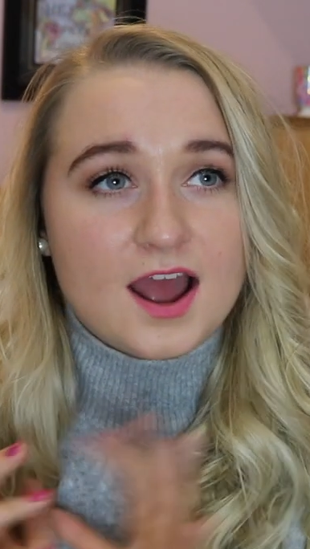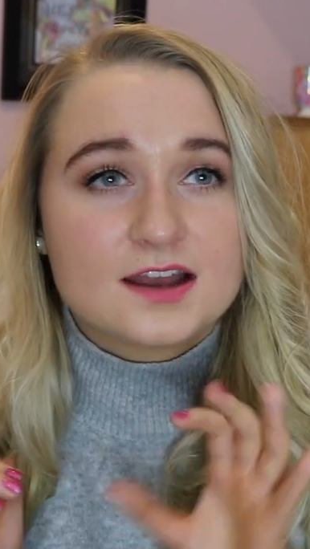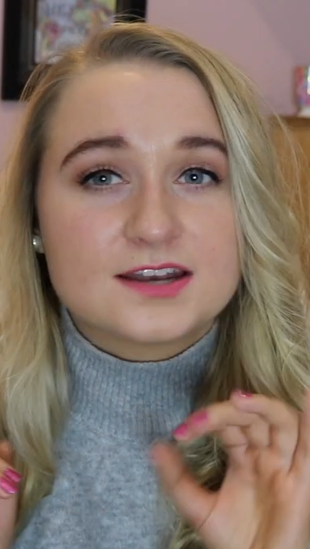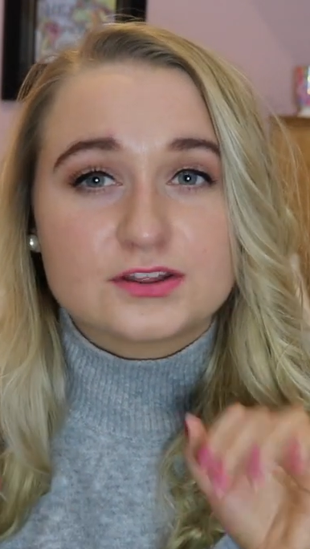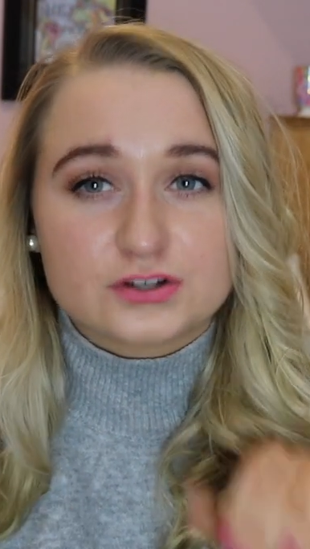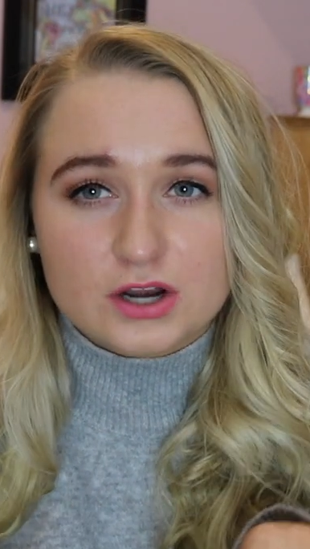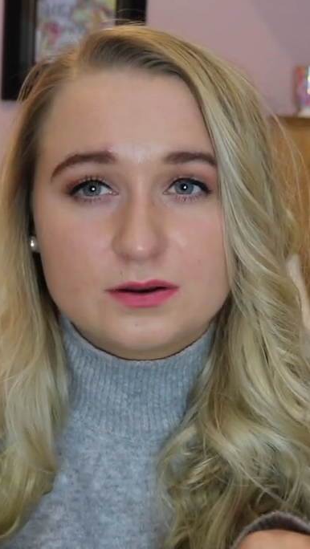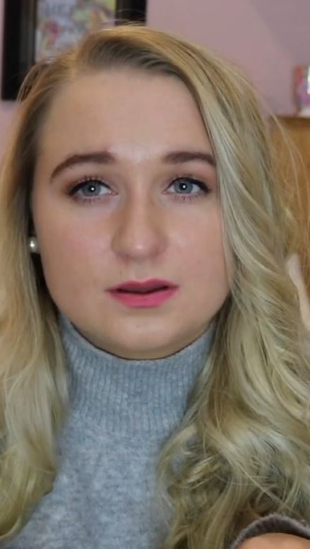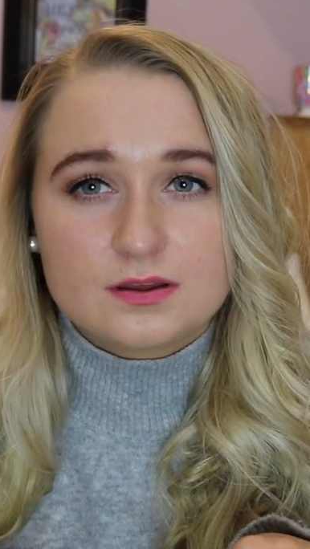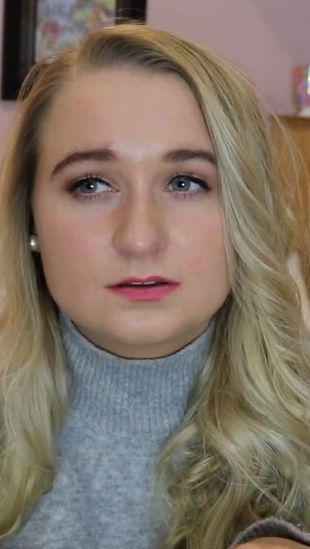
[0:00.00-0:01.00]
Like, they're
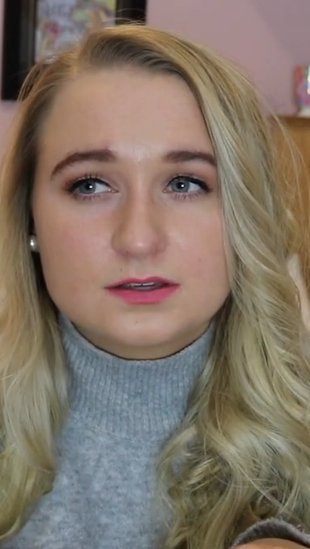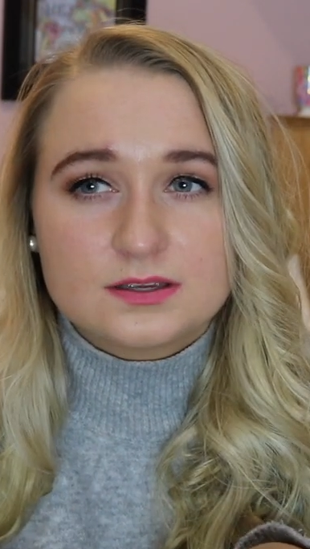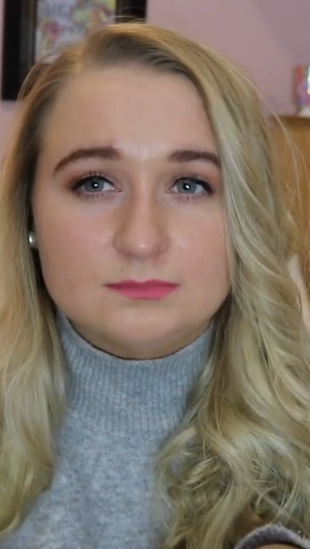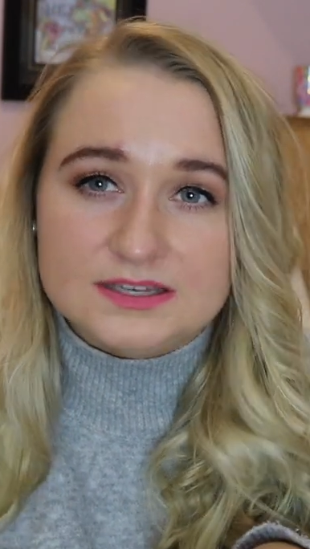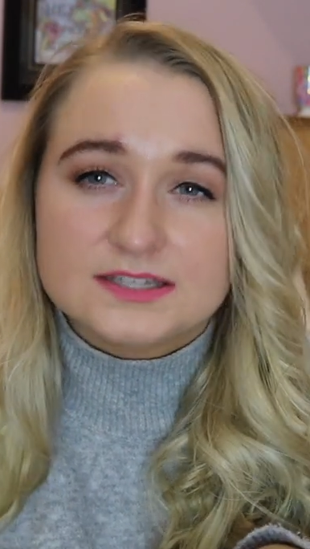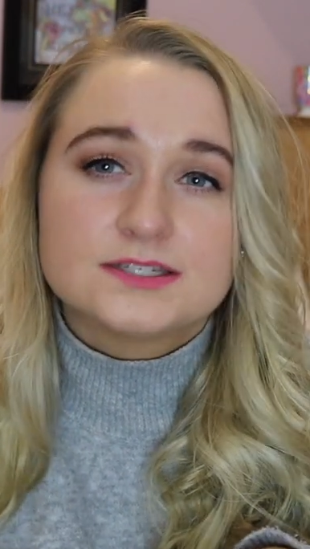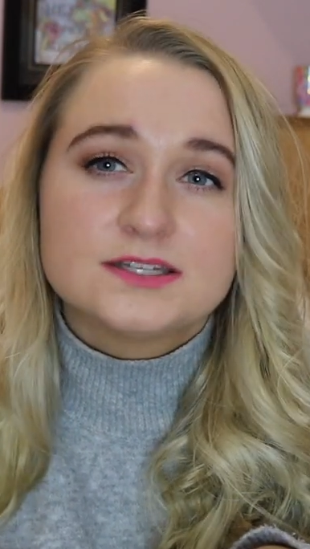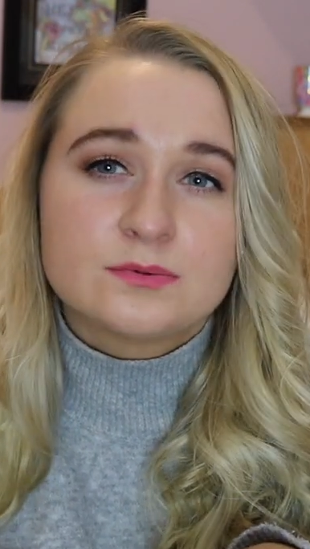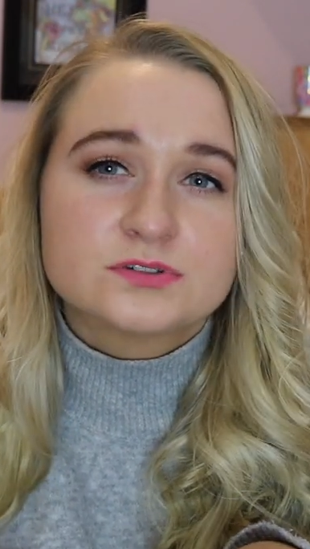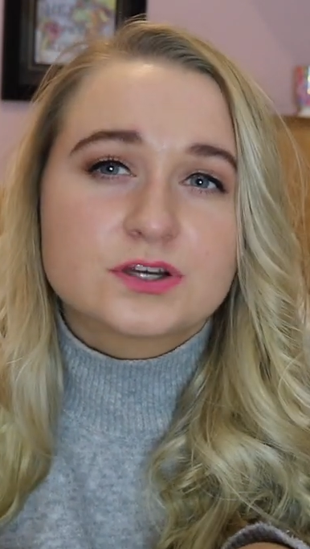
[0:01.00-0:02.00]
not immediately
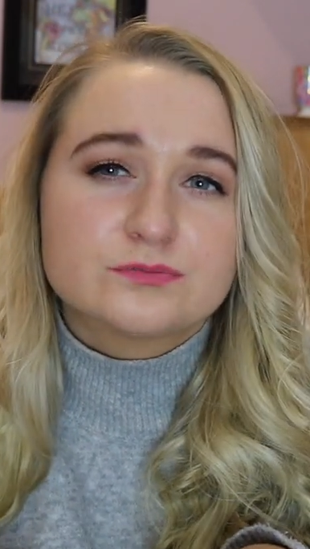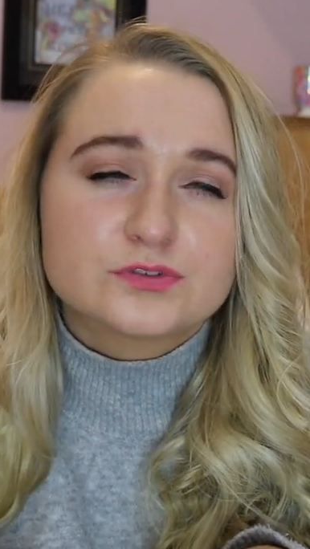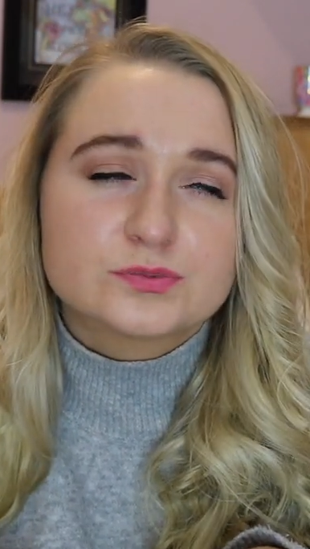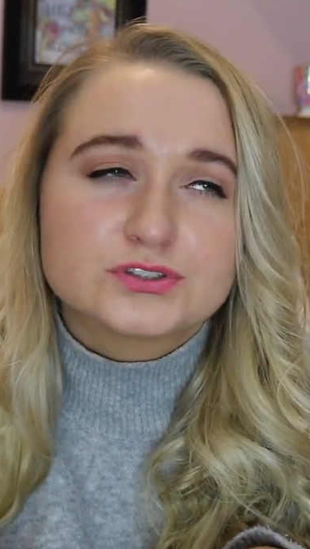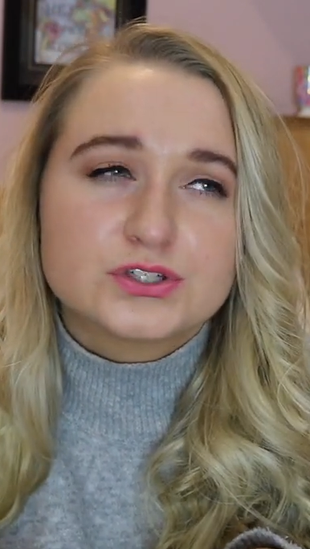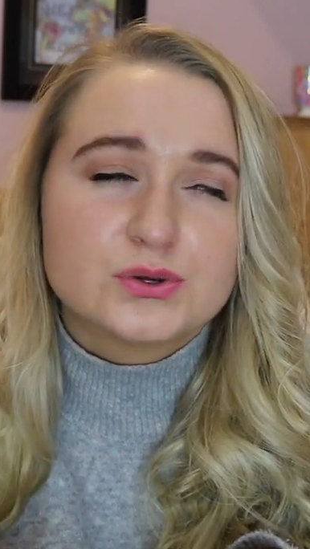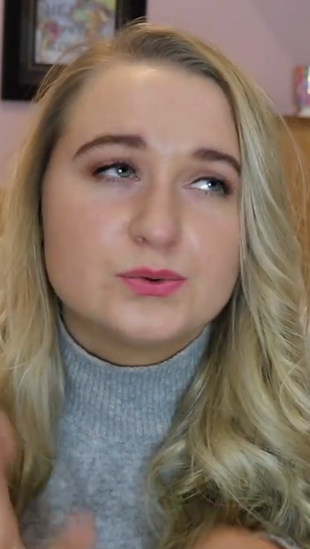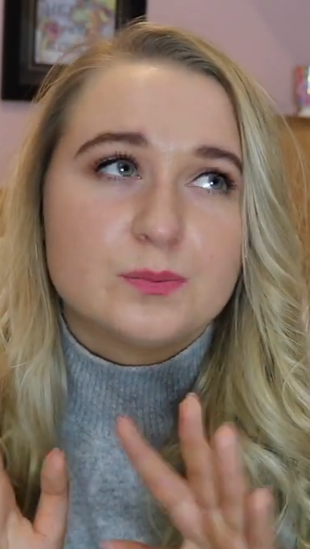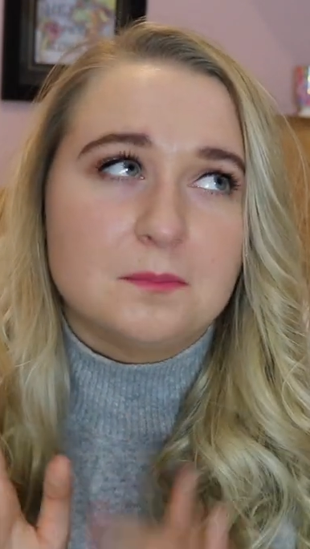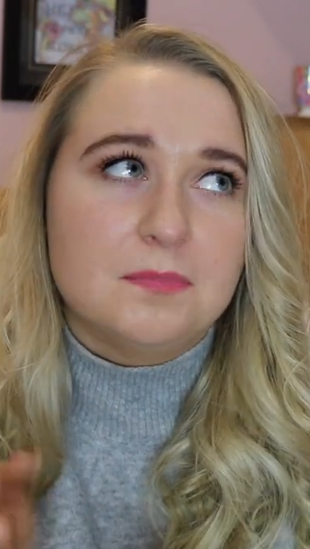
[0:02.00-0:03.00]
the most comfortable
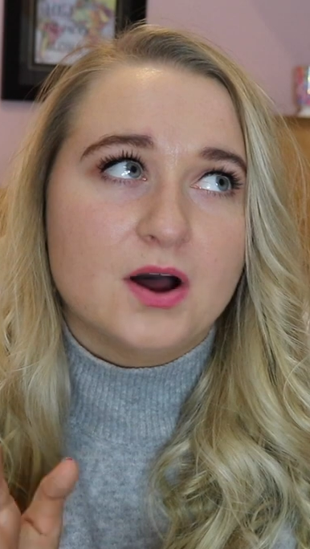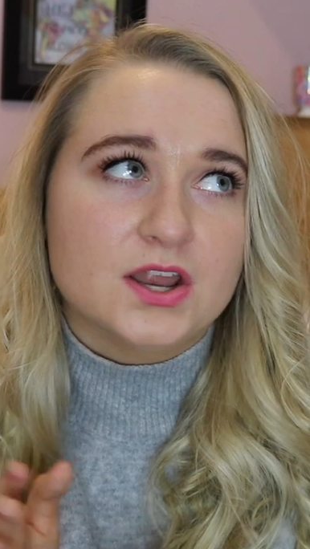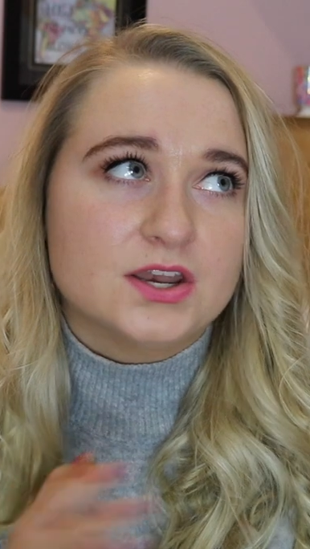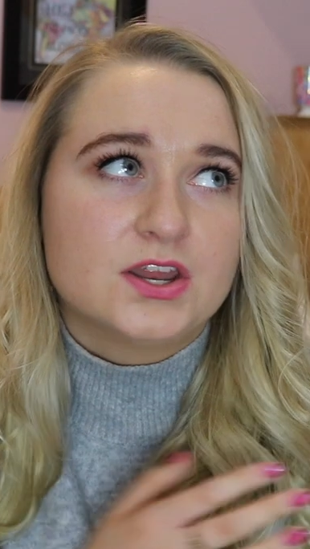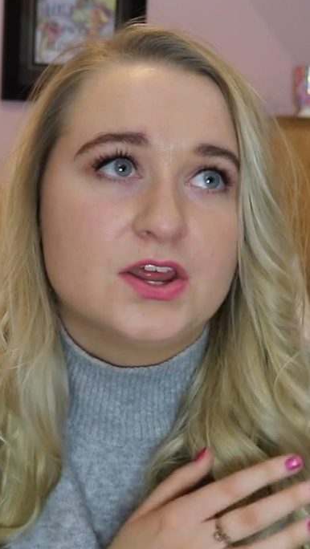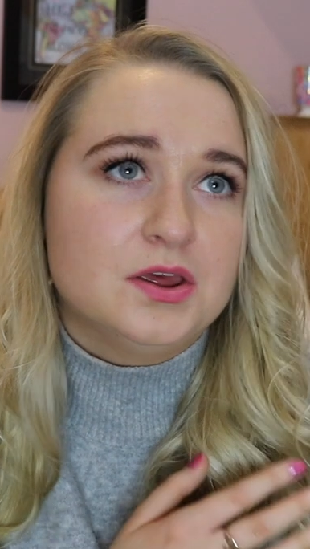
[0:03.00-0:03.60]
shoe, but